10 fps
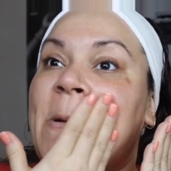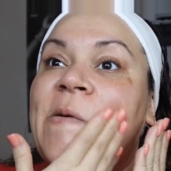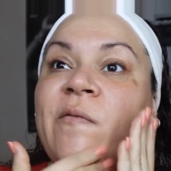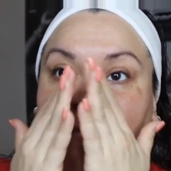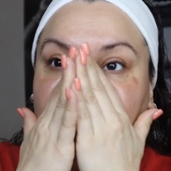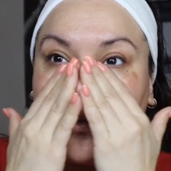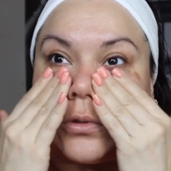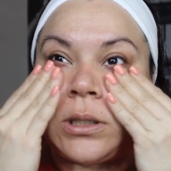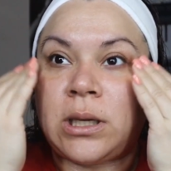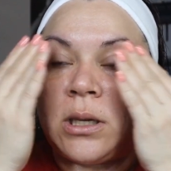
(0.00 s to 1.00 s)

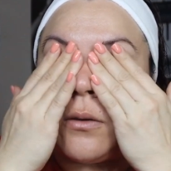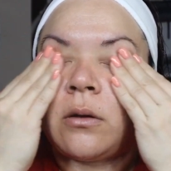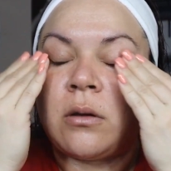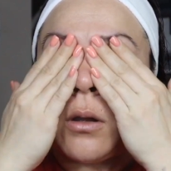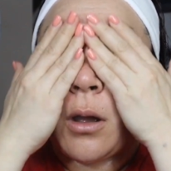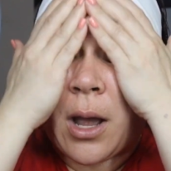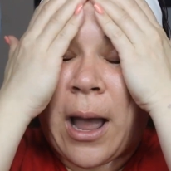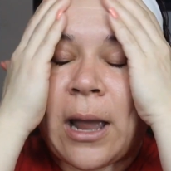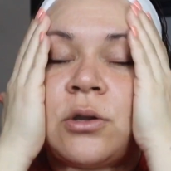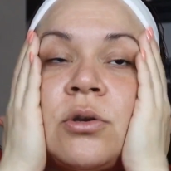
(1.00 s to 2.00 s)
fully
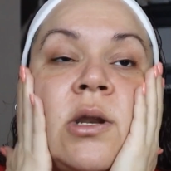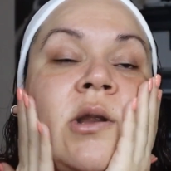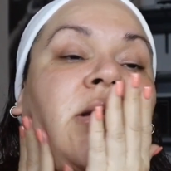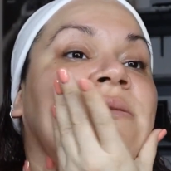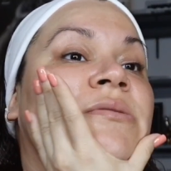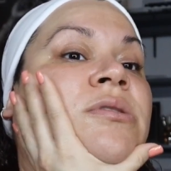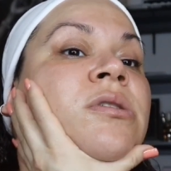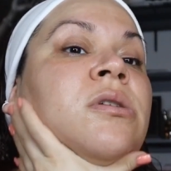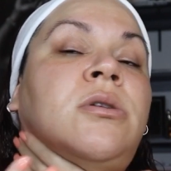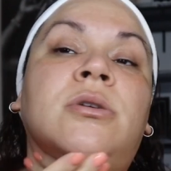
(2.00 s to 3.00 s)
hydrated
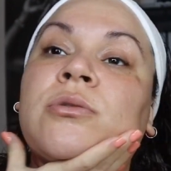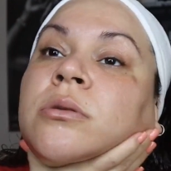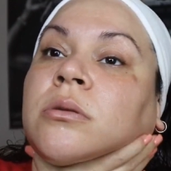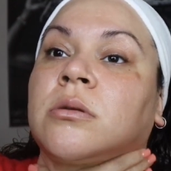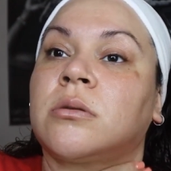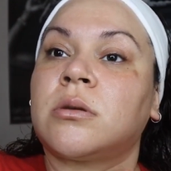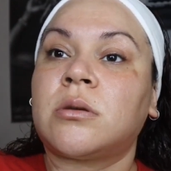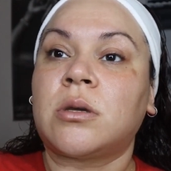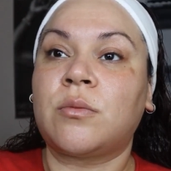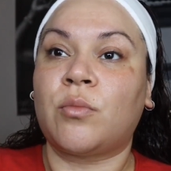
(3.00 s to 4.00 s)

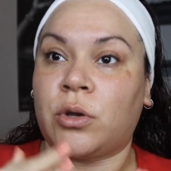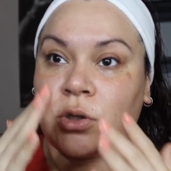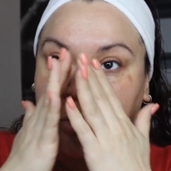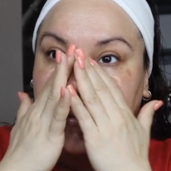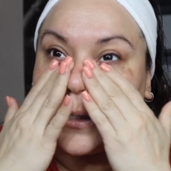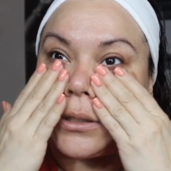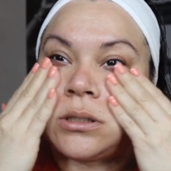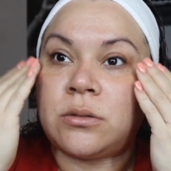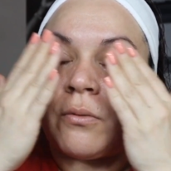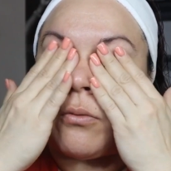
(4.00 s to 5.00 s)
and
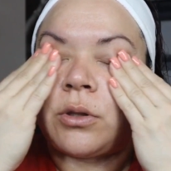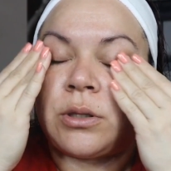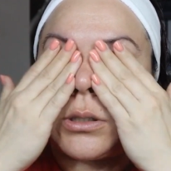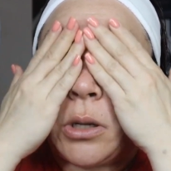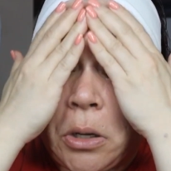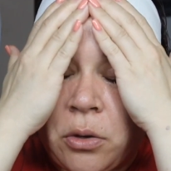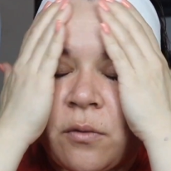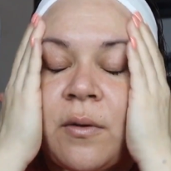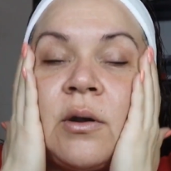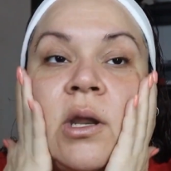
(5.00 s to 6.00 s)
moisturize for this new
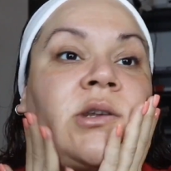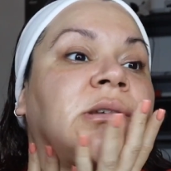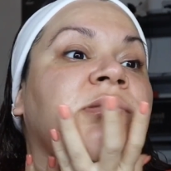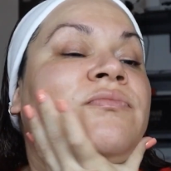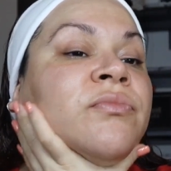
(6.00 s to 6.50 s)
foundation.